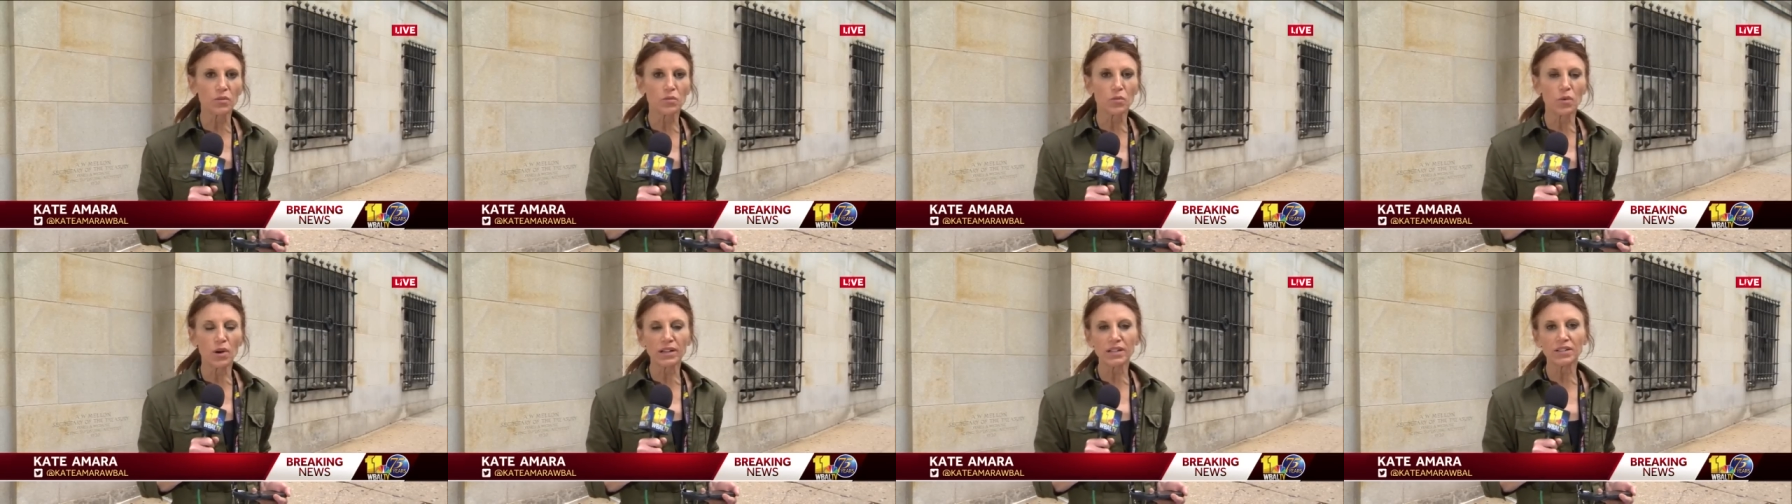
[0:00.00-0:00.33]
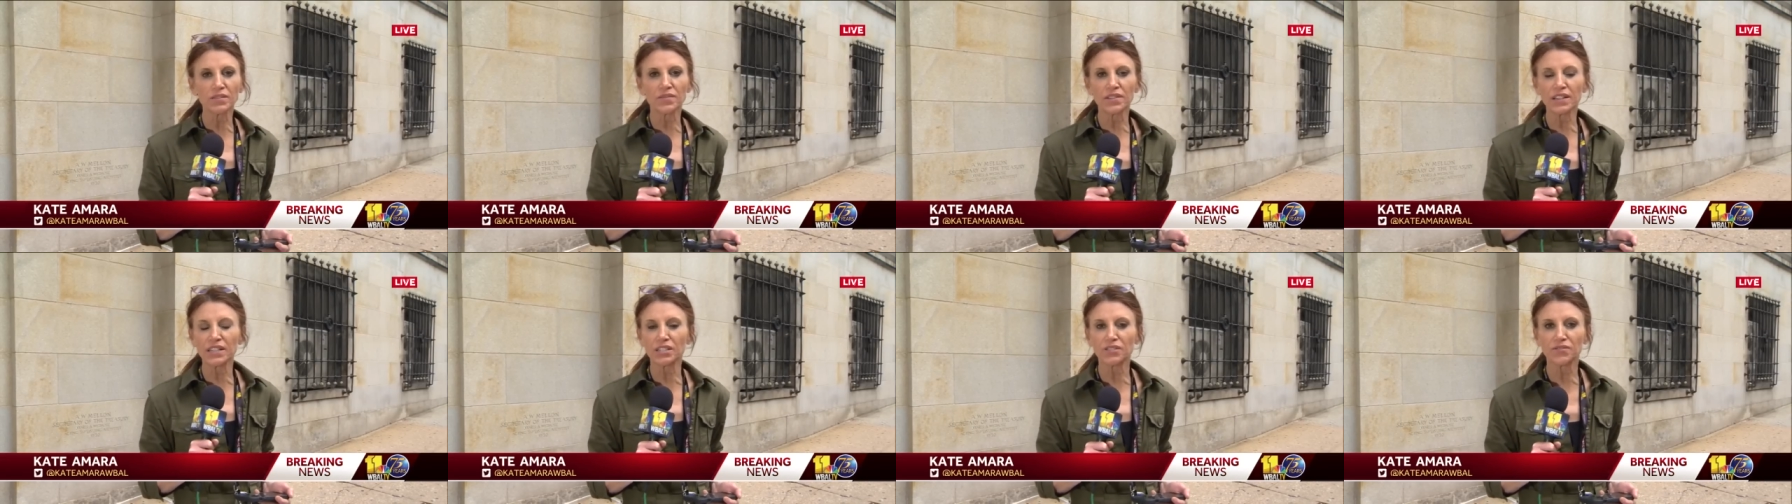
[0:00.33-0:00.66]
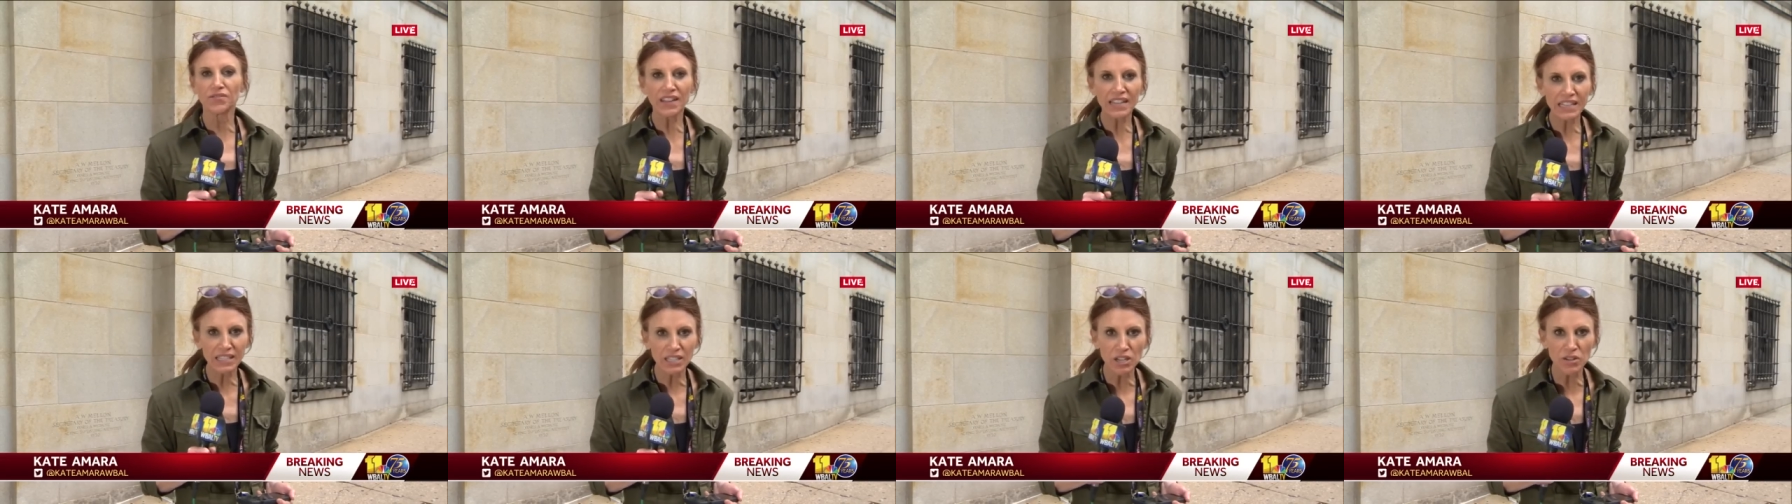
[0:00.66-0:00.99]
one of his
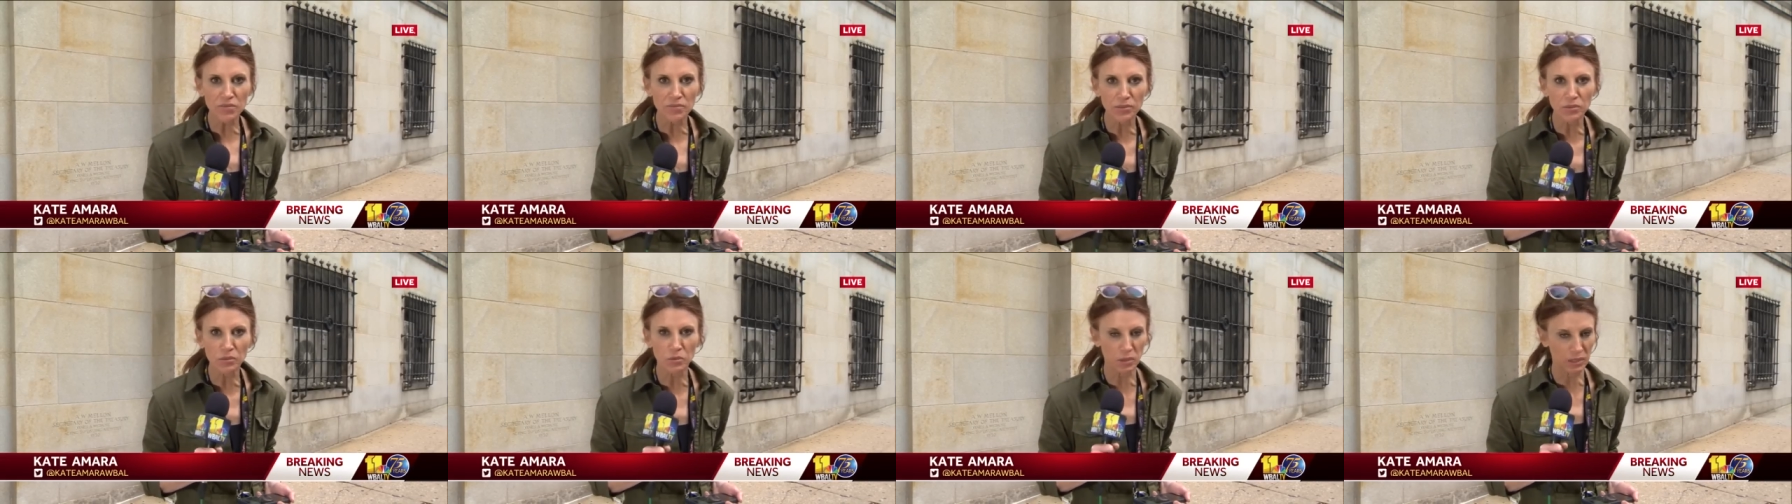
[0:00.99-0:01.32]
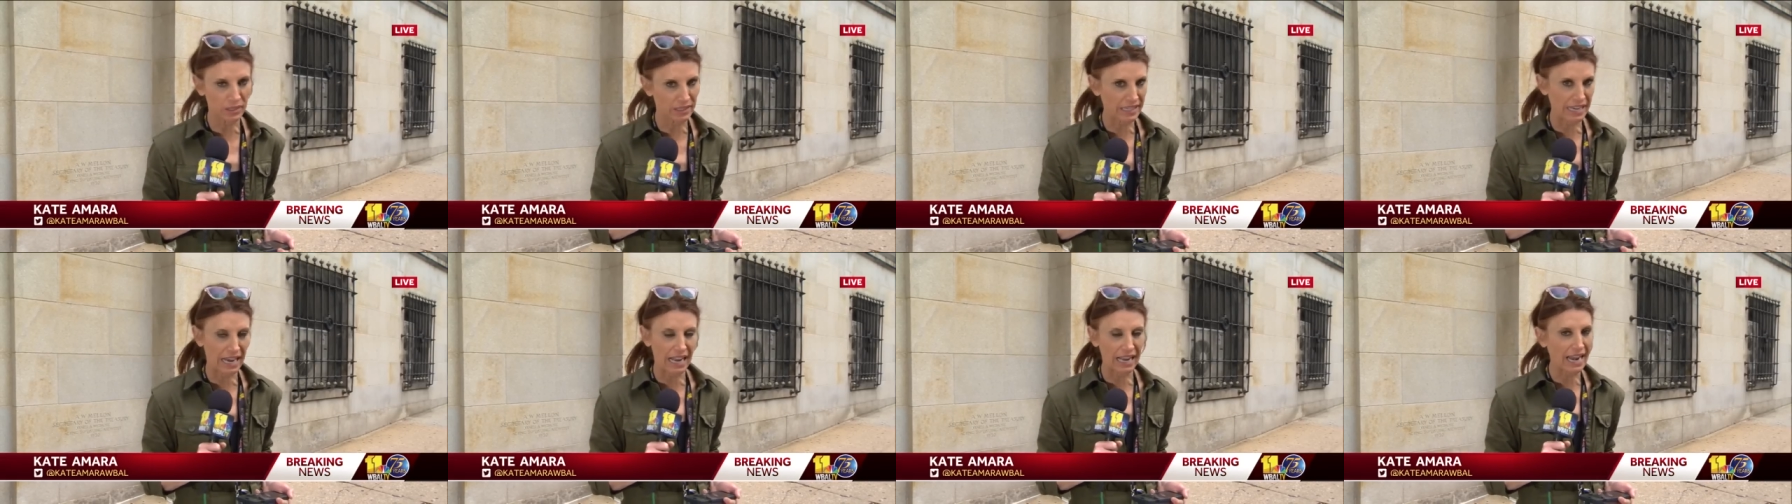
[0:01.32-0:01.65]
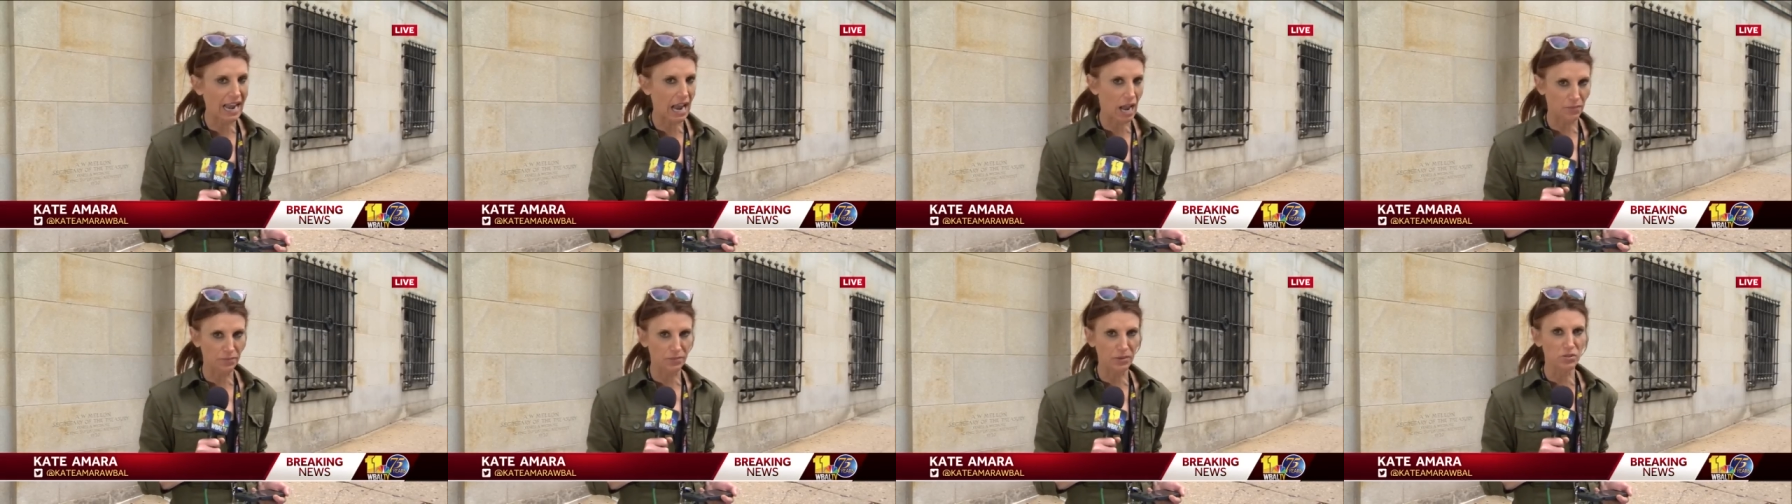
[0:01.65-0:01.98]
victims was not
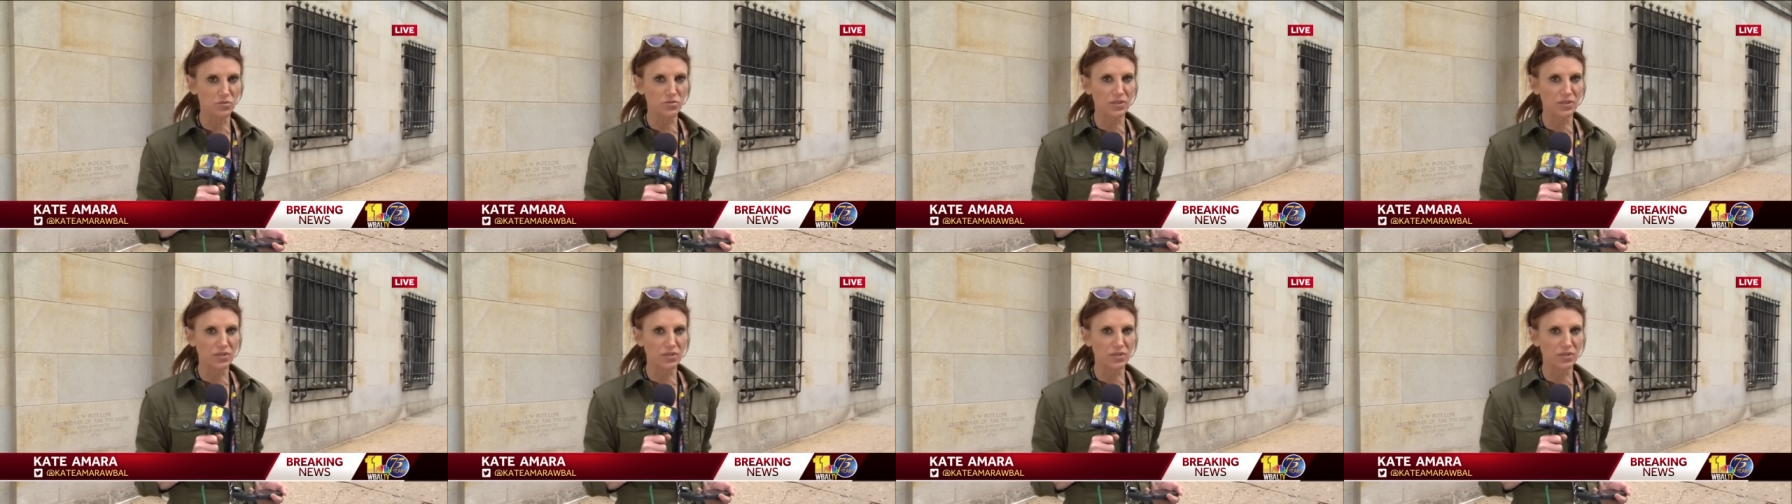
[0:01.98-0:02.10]
happy